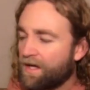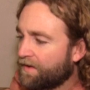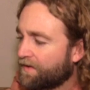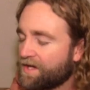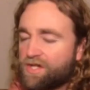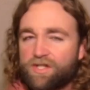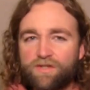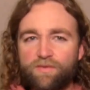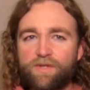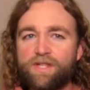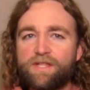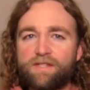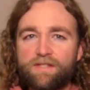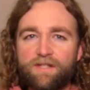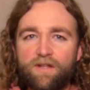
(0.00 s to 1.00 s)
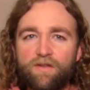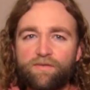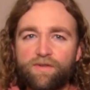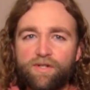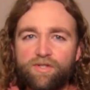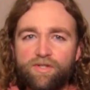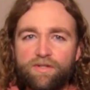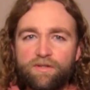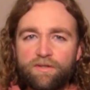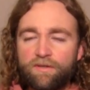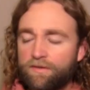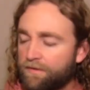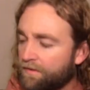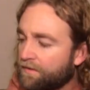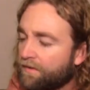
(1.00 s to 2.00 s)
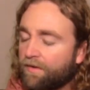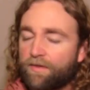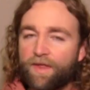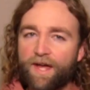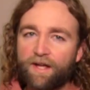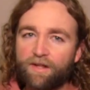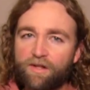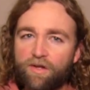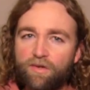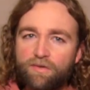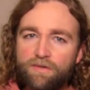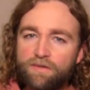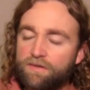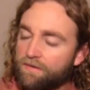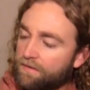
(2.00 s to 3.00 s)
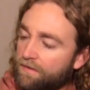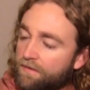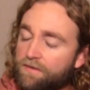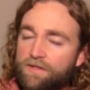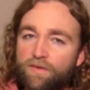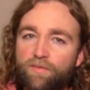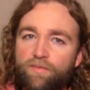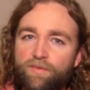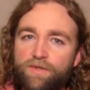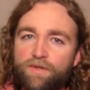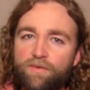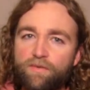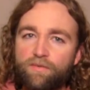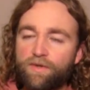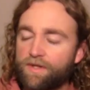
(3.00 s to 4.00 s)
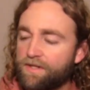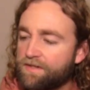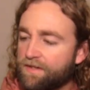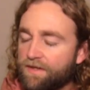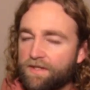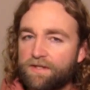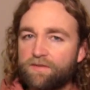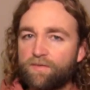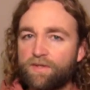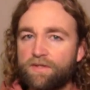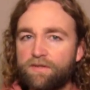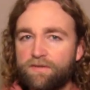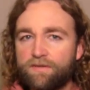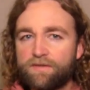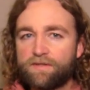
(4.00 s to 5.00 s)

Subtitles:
They just released another version that close to releasing this one.